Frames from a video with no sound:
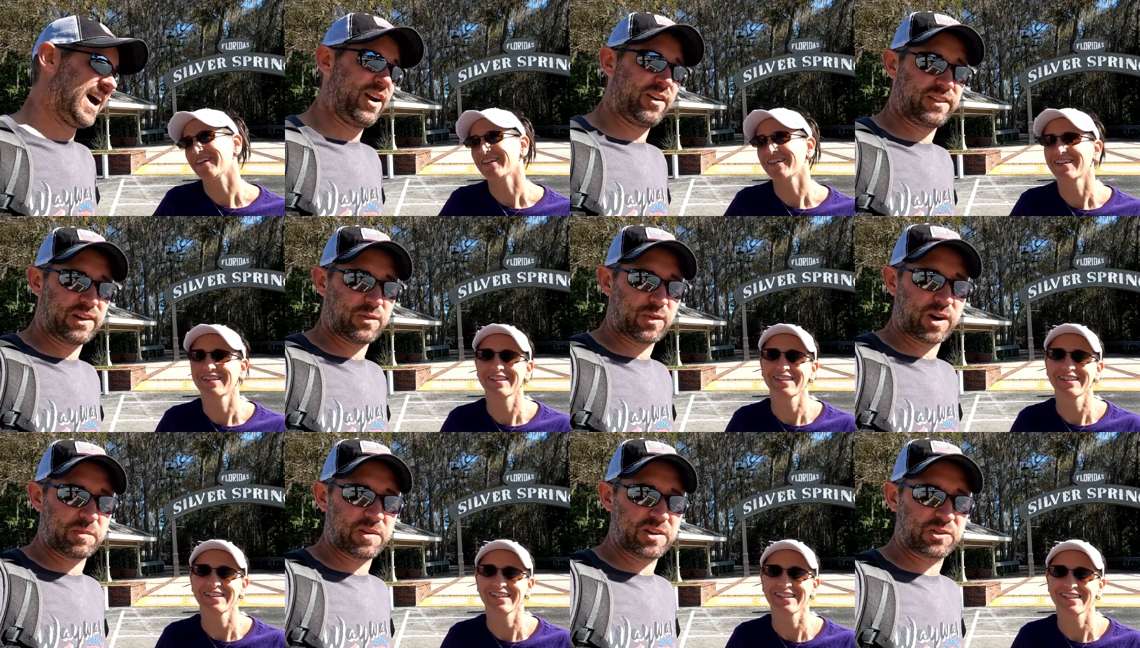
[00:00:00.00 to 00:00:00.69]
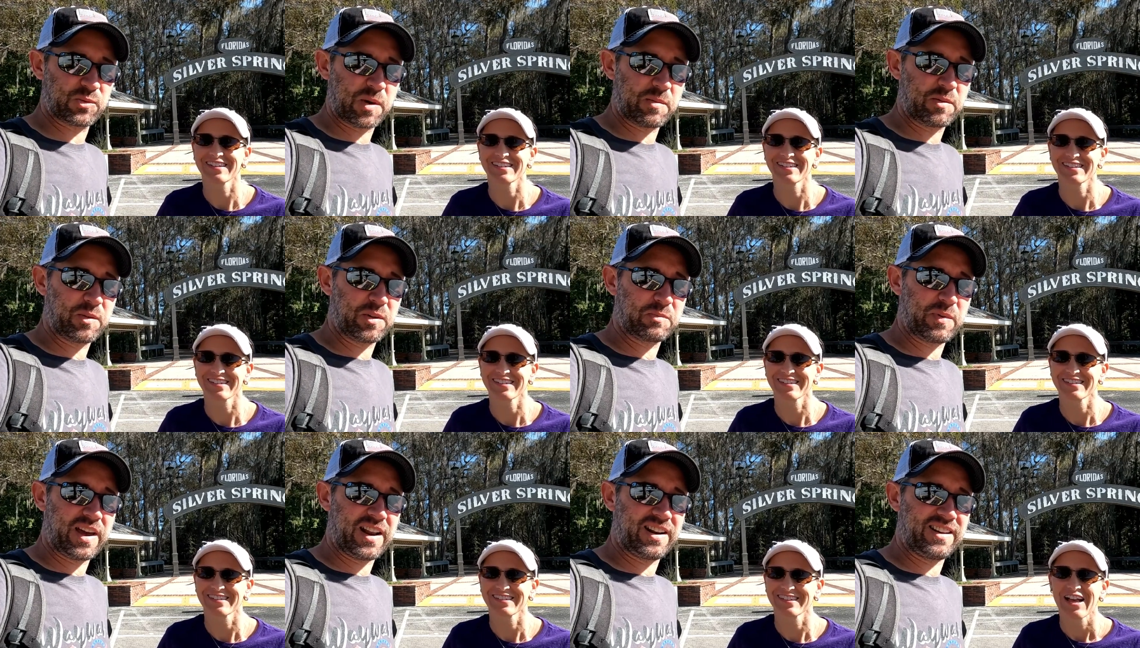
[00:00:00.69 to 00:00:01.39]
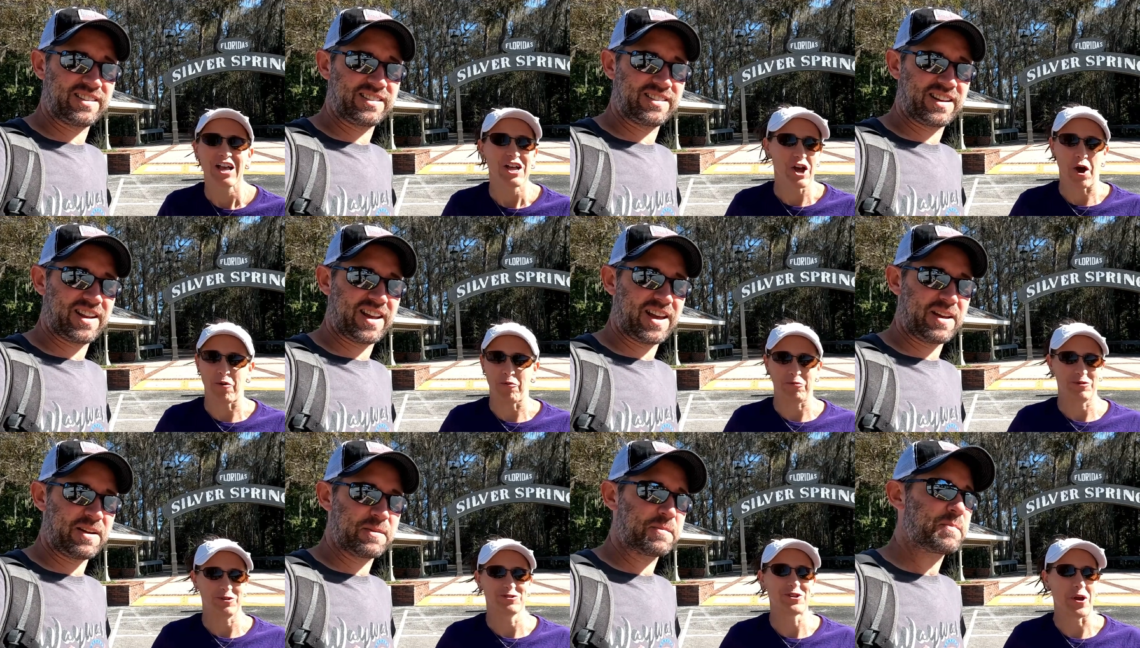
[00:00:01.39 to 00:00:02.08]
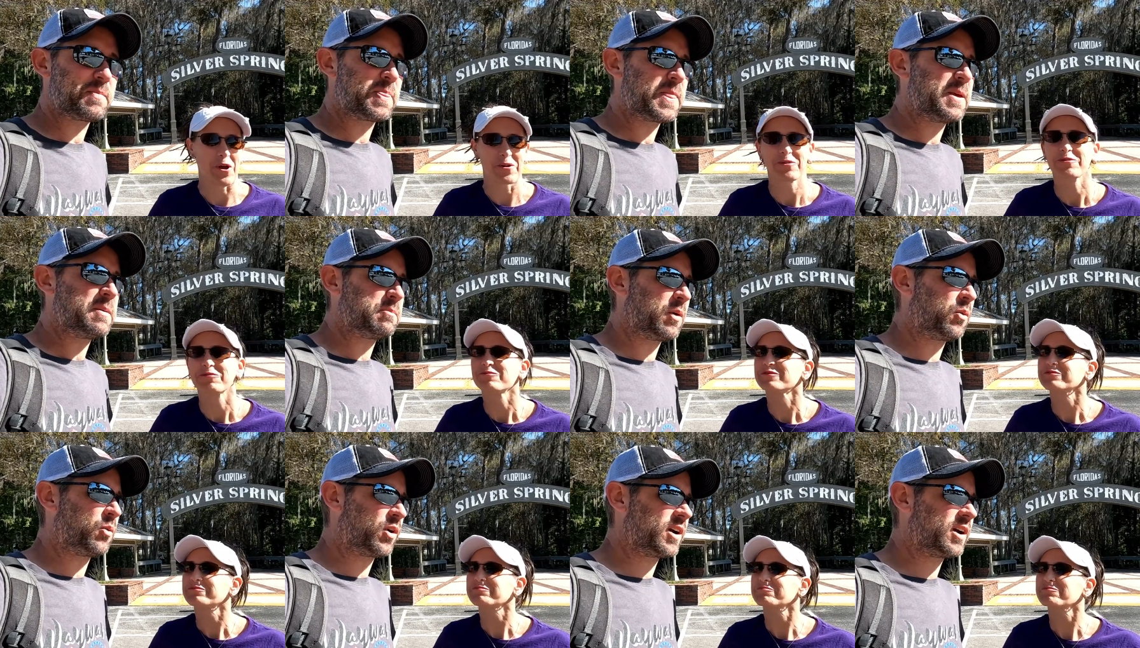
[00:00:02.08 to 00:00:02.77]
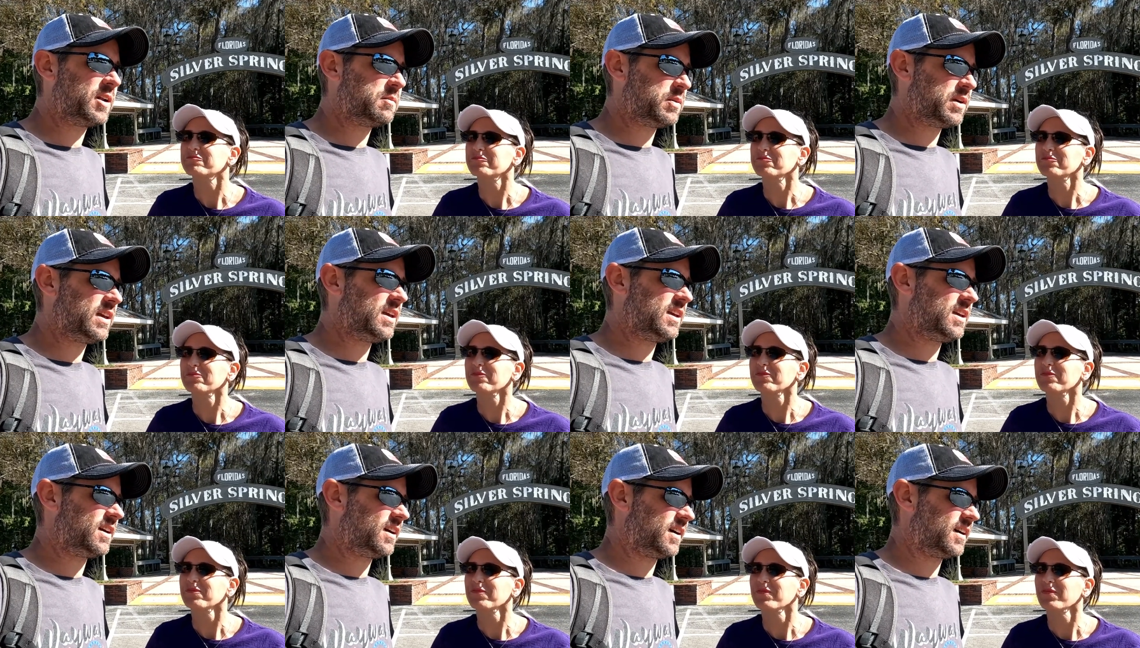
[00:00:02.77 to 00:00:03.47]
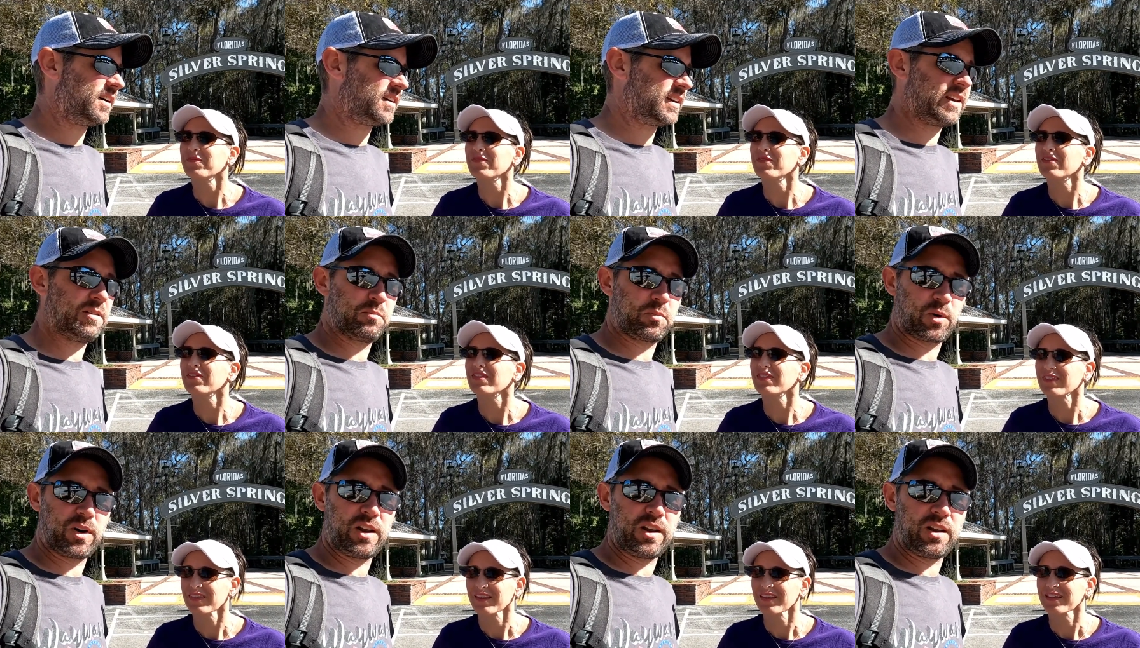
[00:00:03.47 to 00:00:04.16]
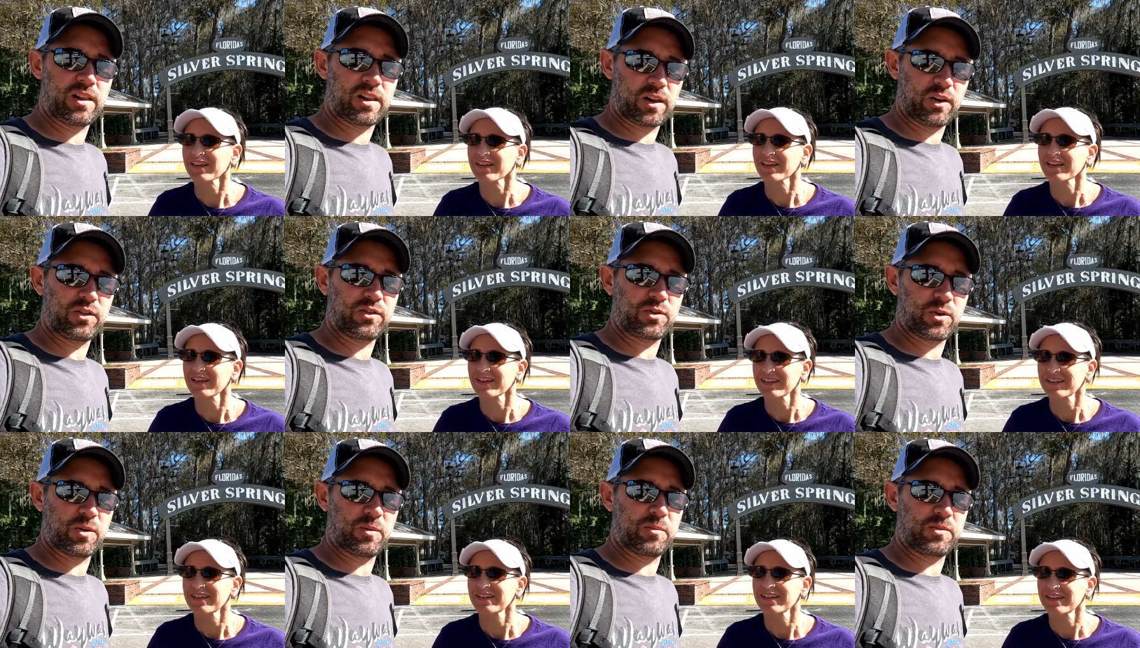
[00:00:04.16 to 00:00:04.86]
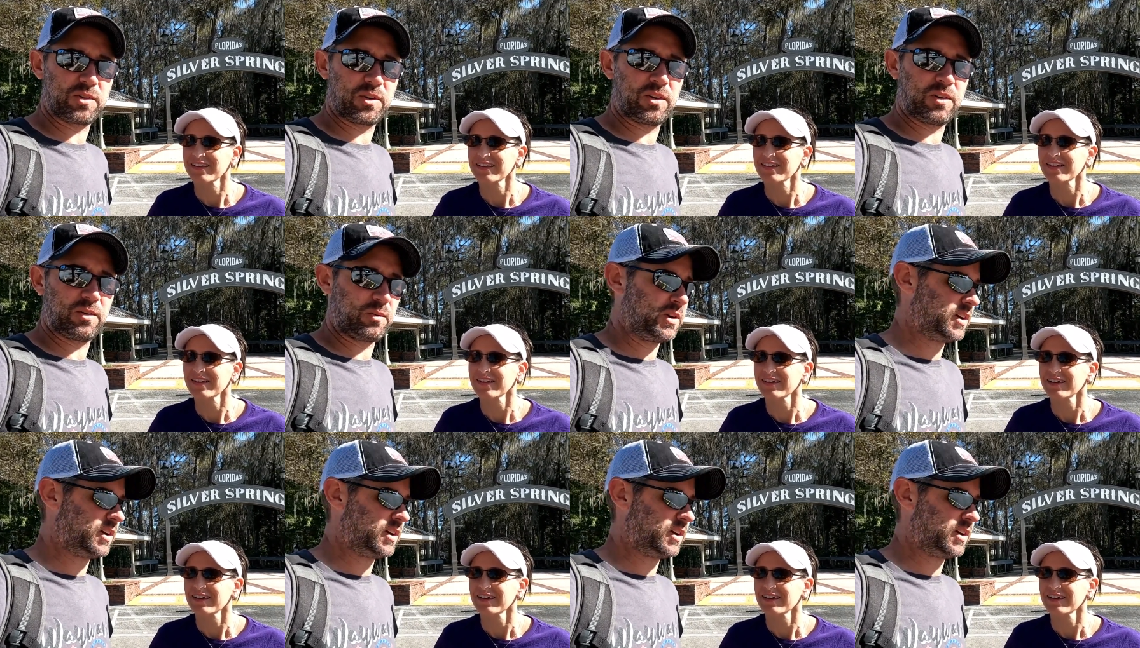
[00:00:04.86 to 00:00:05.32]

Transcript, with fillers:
Speaker 1: I don't think we're going to be swimming with manatees today. Oh, no. But we're going to be uh, getting pretty close to them so that